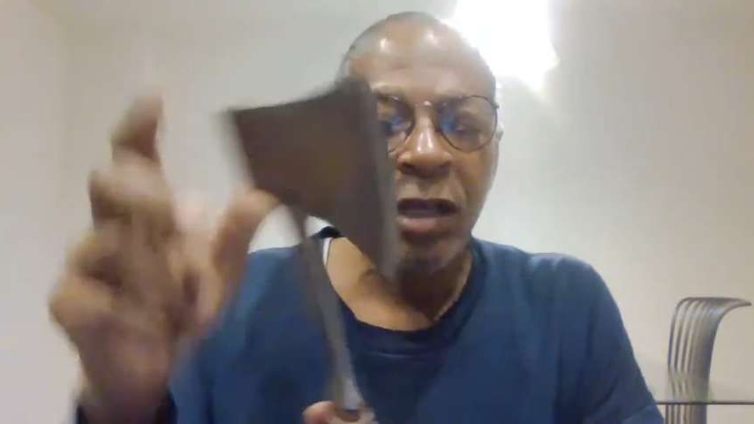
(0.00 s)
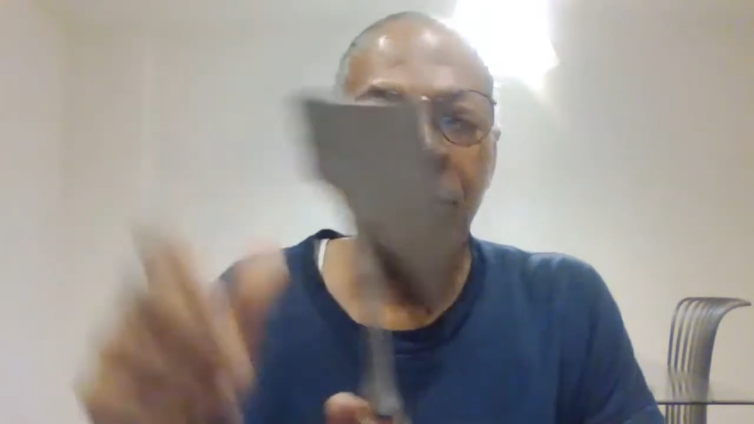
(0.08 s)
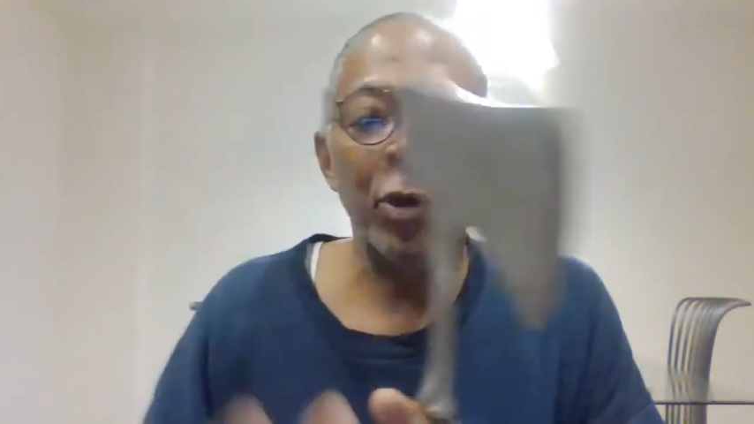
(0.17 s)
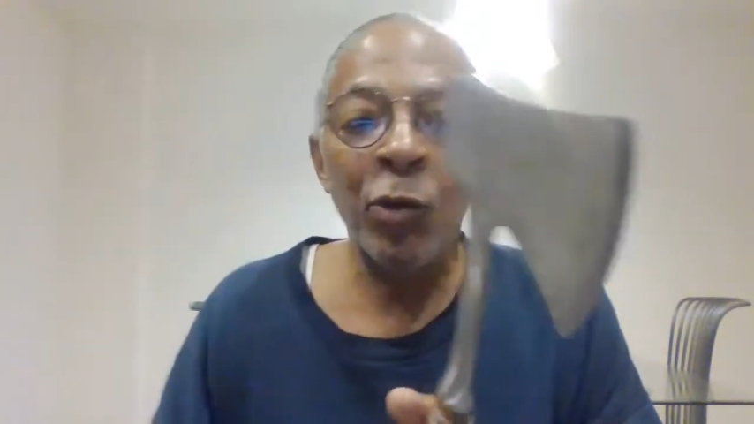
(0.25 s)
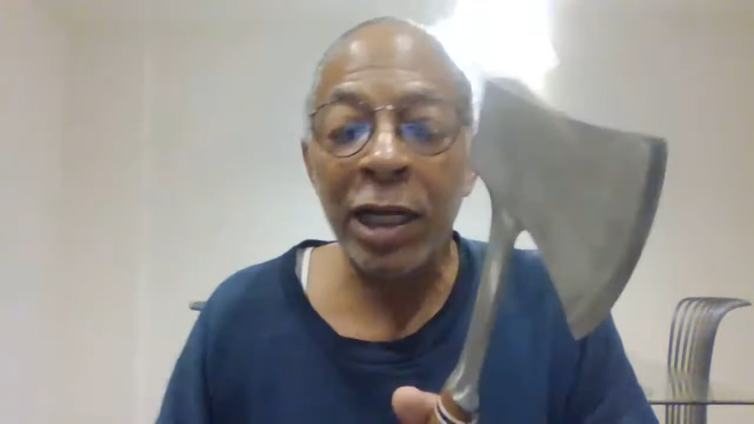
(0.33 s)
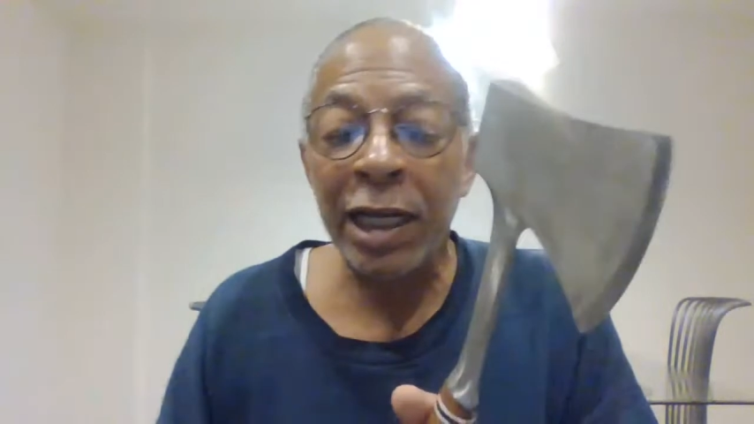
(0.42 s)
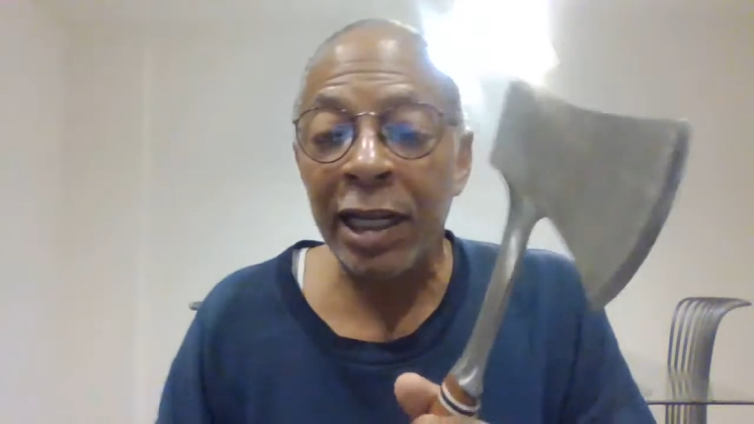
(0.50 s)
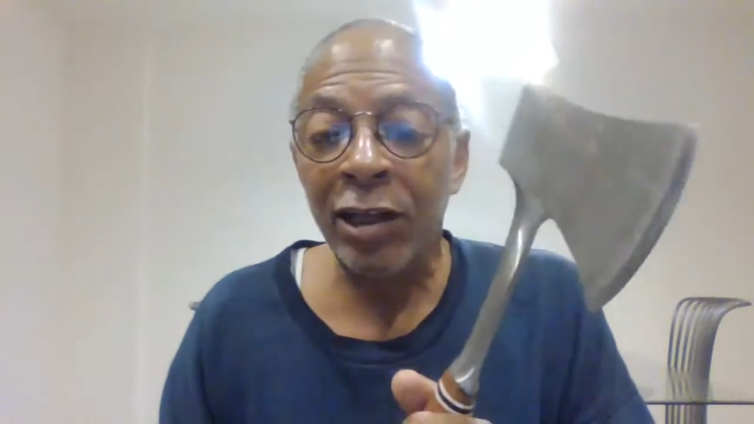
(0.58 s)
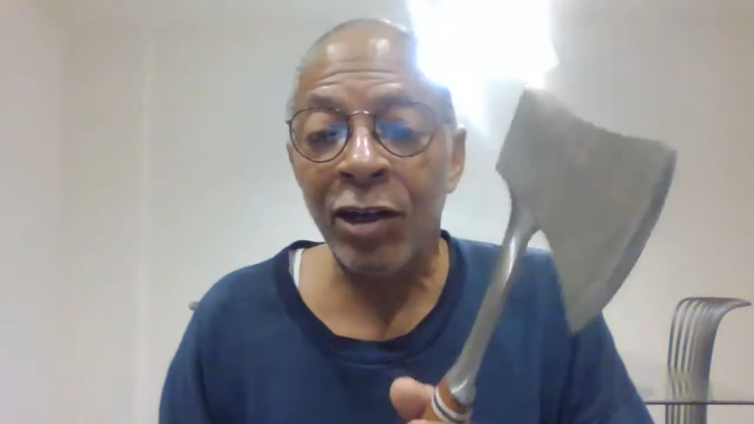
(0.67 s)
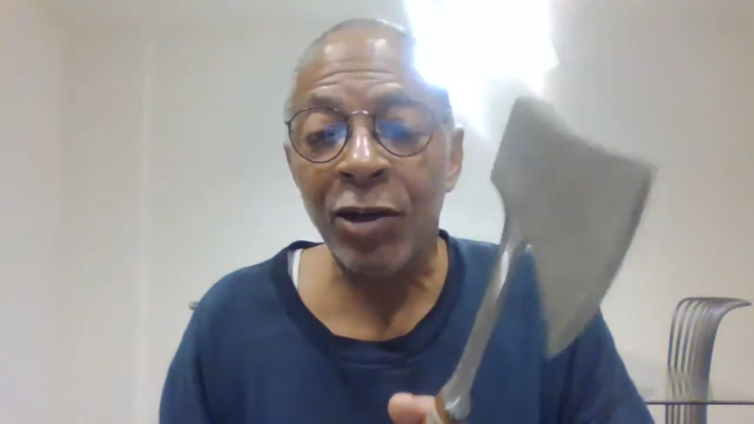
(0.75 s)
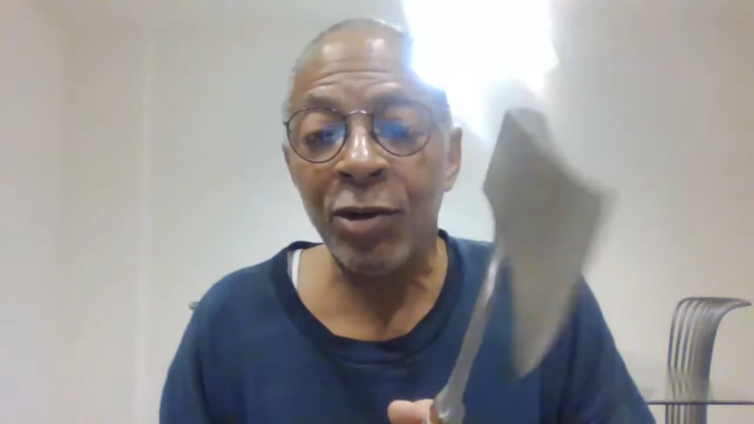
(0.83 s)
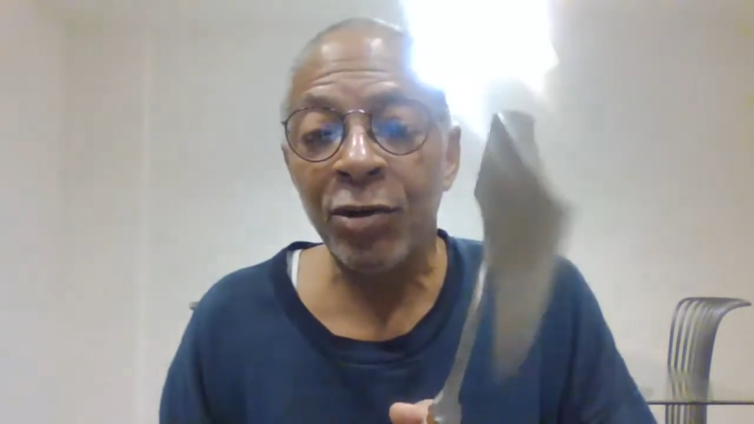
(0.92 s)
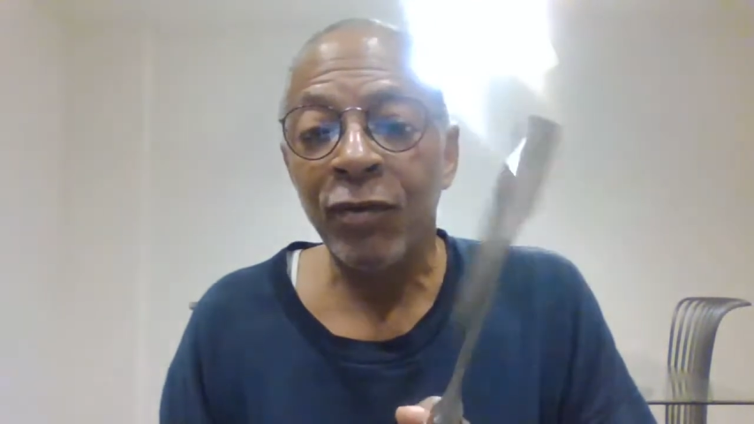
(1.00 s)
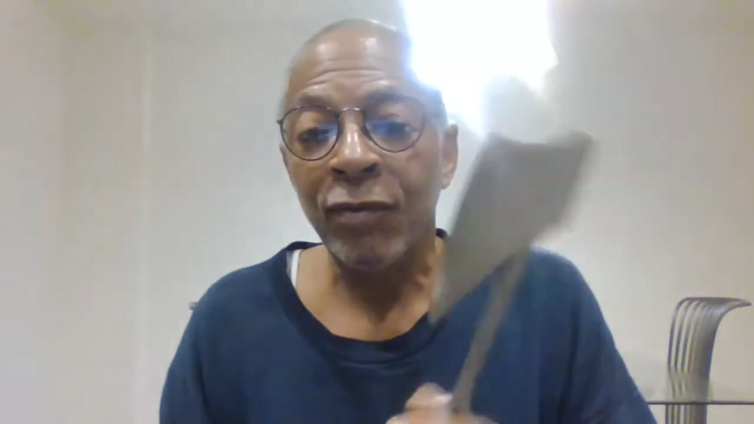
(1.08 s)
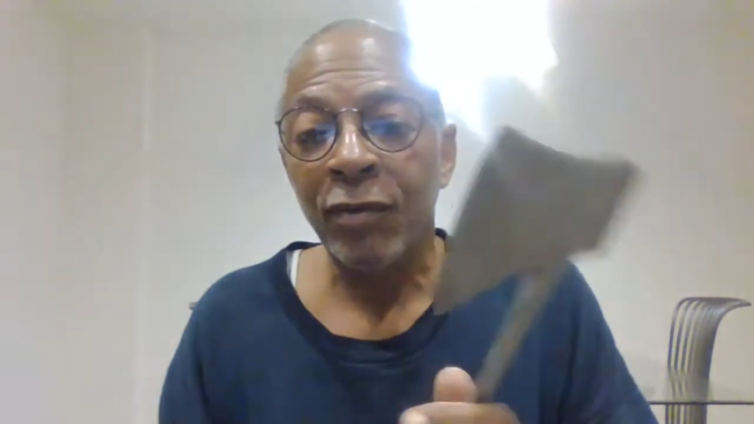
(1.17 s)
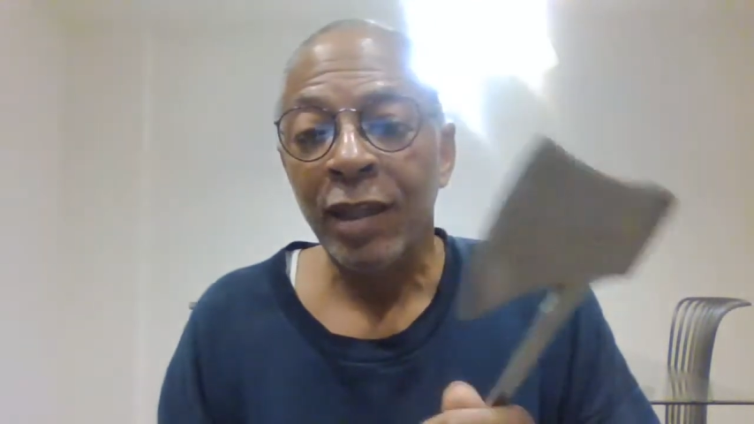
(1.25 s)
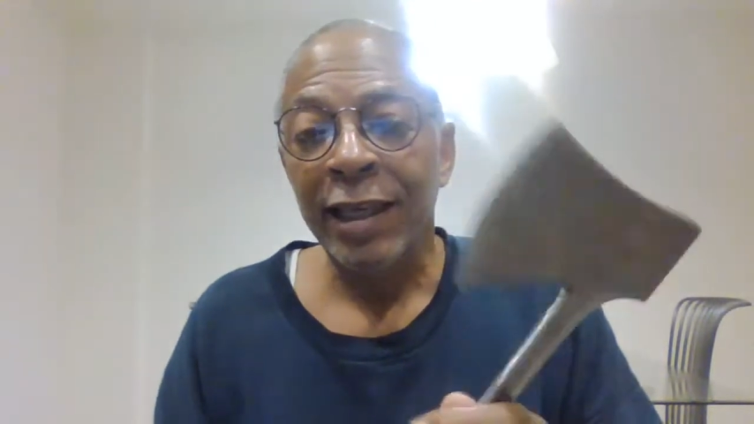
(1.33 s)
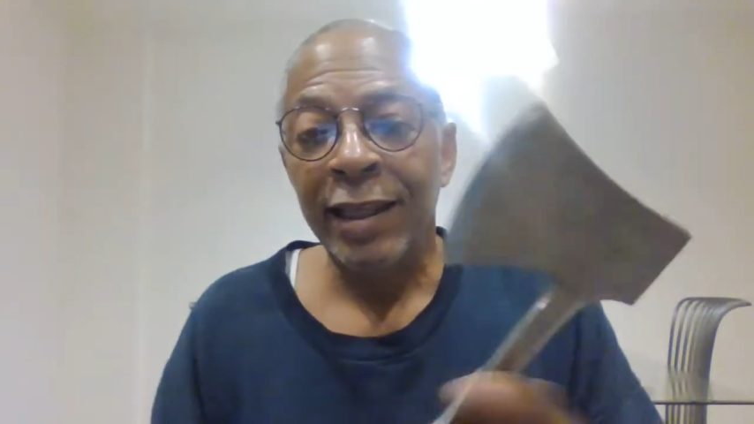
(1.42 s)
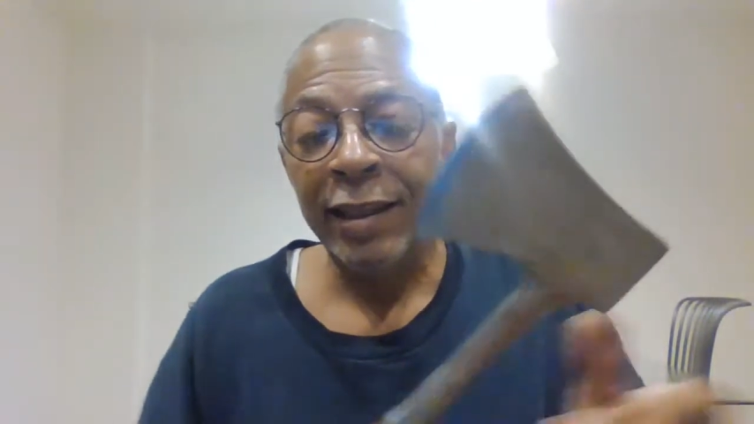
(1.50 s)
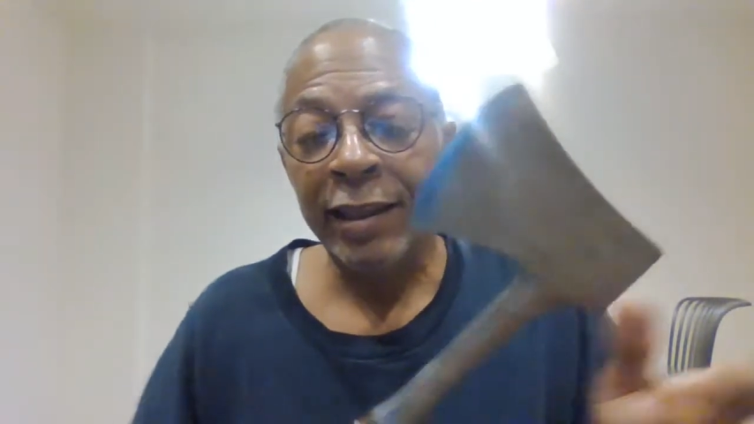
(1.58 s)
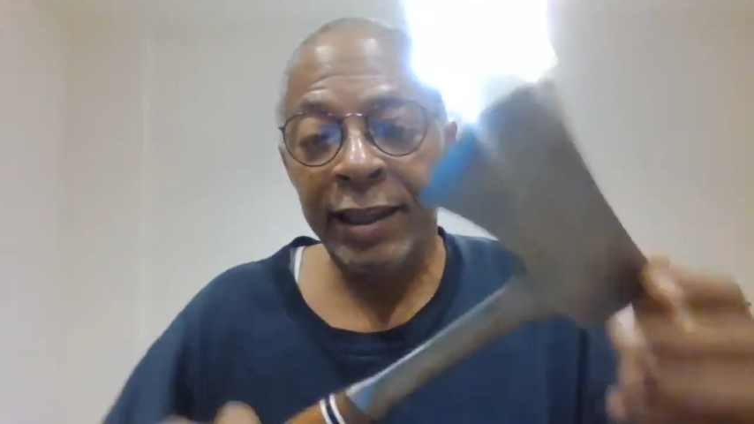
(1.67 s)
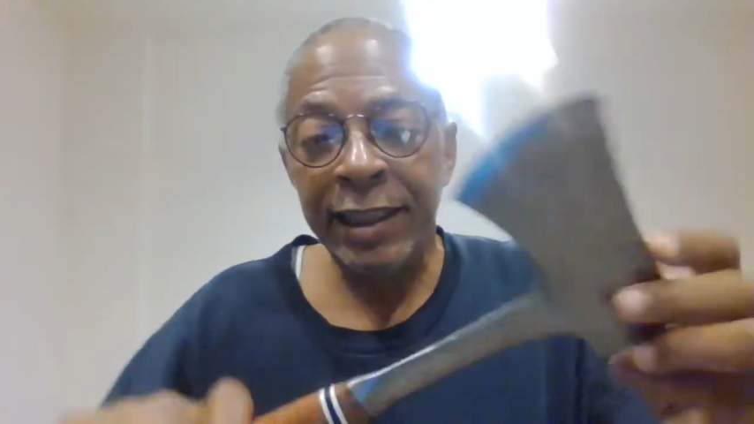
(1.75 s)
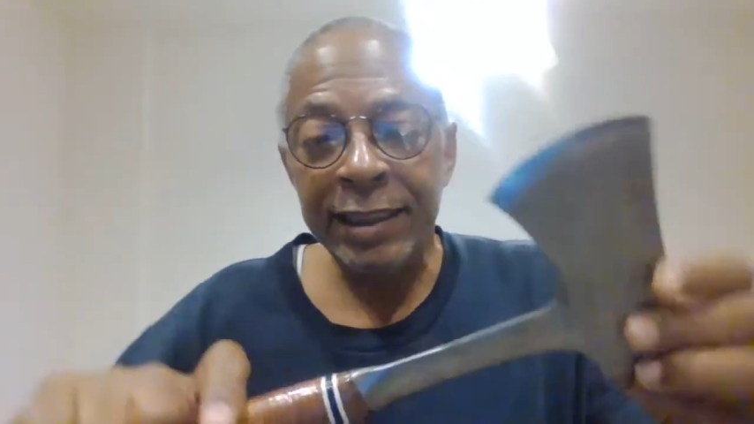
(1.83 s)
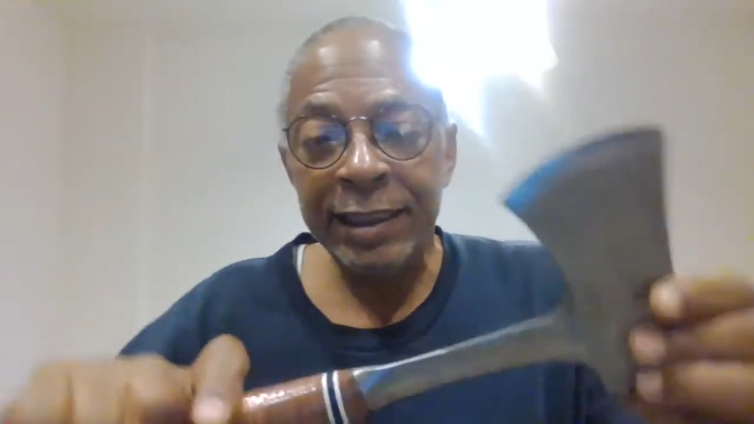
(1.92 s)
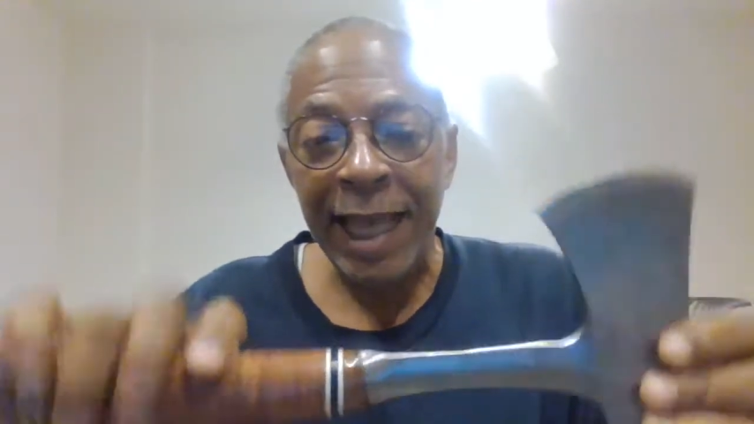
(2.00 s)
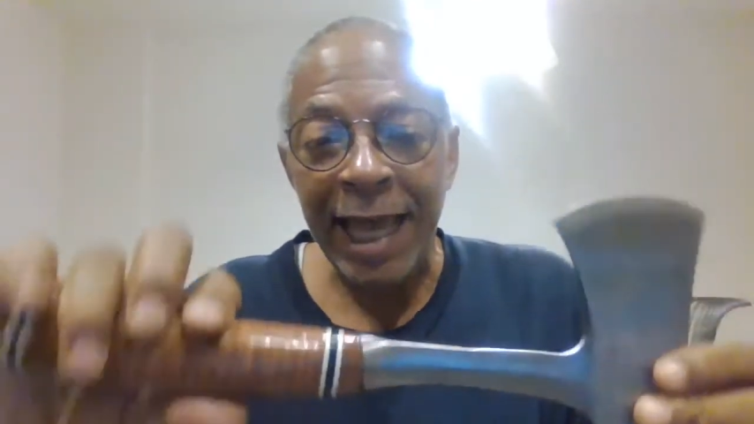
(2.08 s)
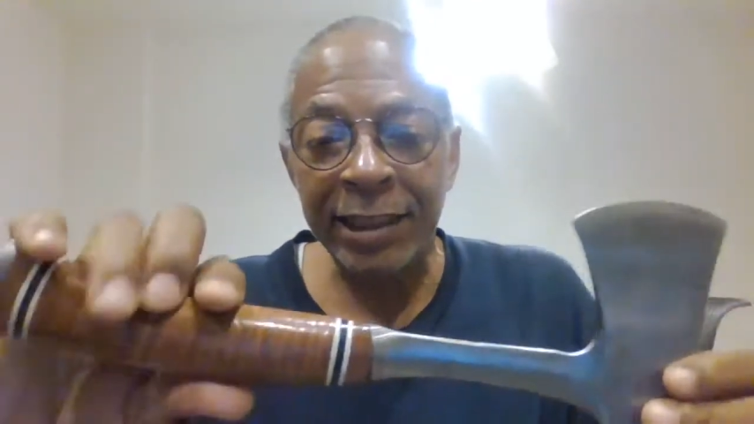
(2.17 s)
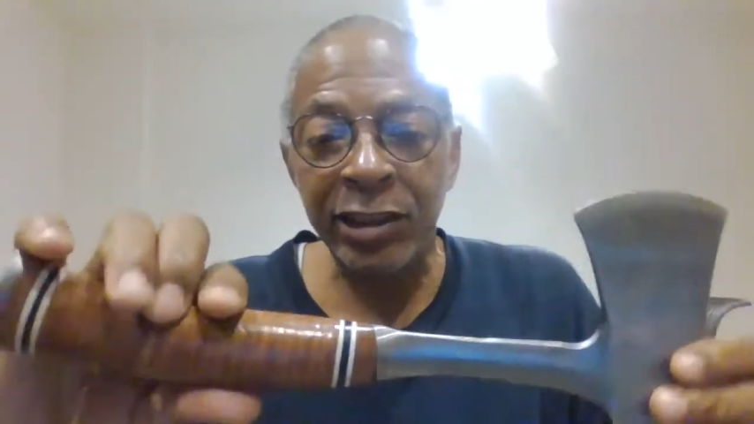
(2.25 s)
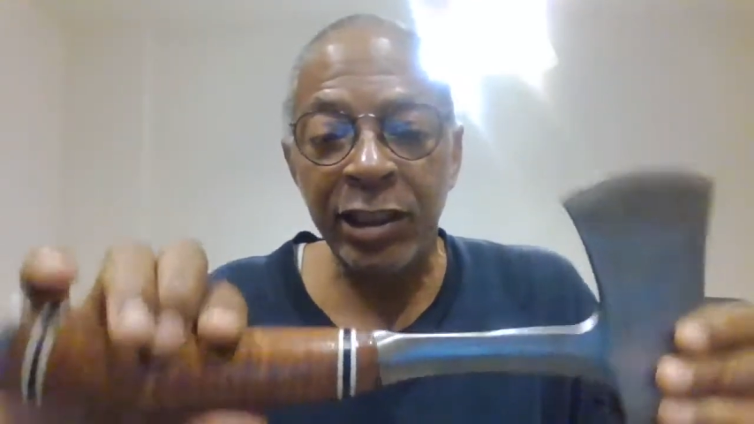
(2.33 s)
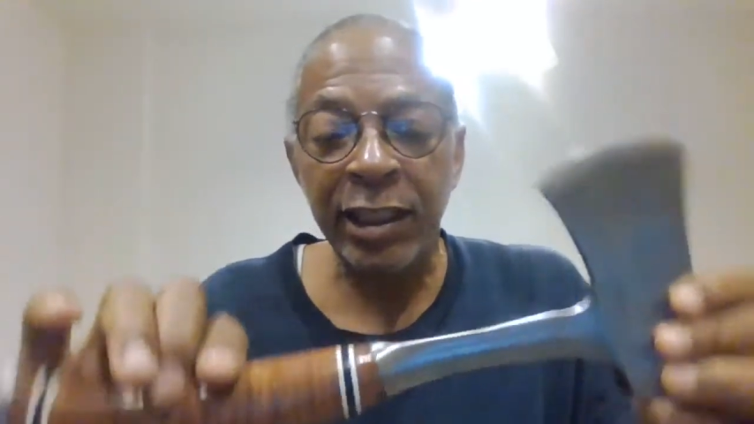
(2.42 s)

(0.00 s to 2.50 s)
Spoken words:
But what I learned, this hatchet